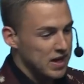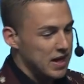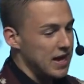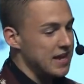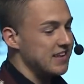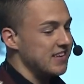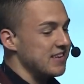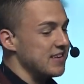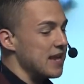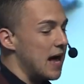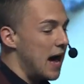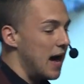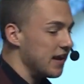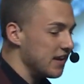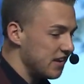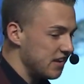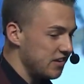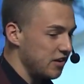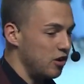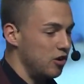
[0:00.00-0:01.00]
It's
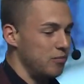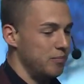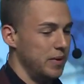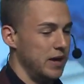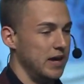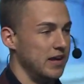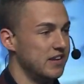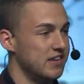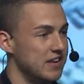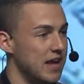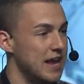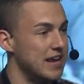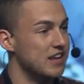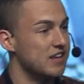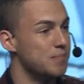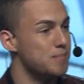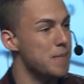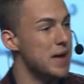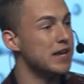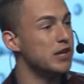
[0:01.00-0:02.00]
non-salt based and
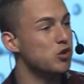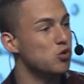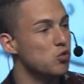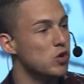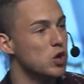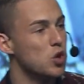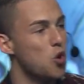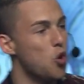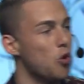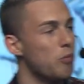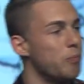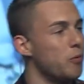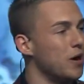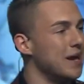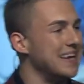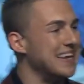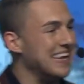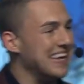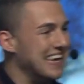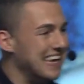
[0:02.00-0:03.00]
it's meant to
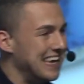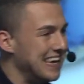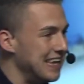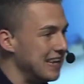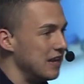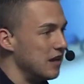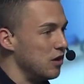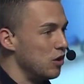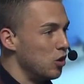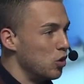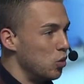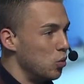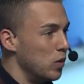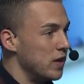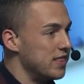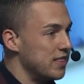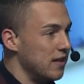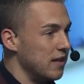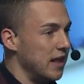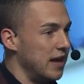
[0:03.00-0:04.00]
incorporate in
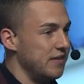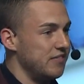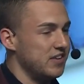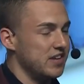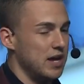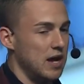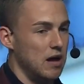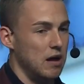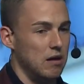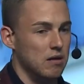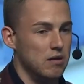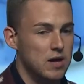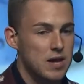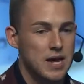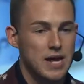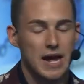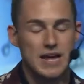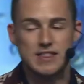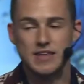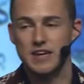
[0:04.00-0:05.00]
with the lifestyle.
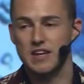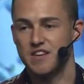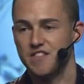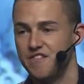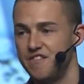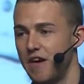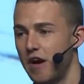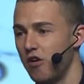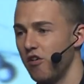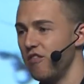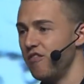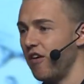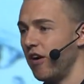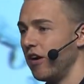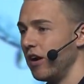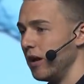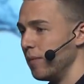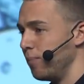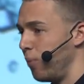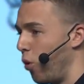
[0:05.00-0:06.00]
I think it's very,
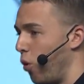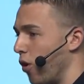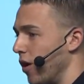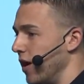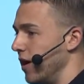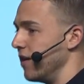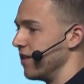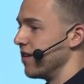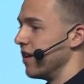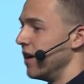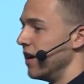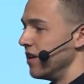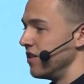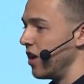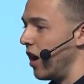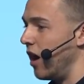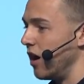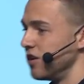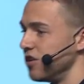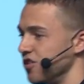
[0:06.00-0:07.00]
very important
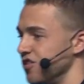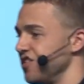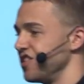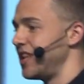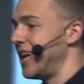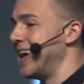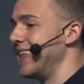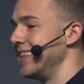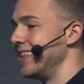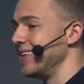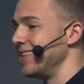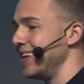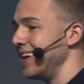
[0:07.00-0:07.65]
to understand this